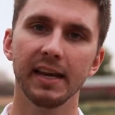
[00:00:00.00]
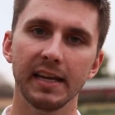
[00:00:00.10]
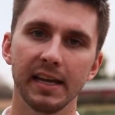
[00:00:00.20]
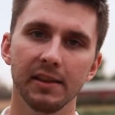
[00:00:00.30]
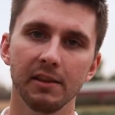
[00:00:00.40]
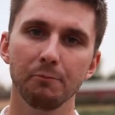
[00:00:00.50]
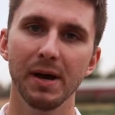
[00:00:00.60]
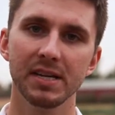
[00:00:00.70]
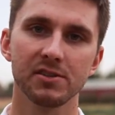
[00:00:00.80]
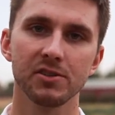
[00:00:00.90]
at getting the
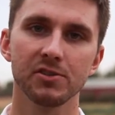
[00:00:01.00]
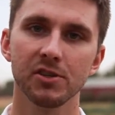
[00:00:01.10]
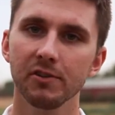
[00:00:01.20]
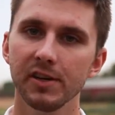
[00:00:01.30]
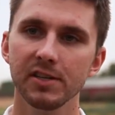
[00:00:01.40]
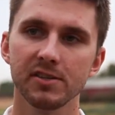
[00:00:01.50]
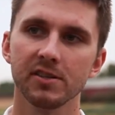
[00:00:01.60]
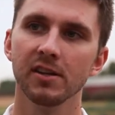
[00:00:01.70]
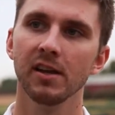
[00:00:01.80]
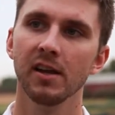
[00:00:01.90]
best service,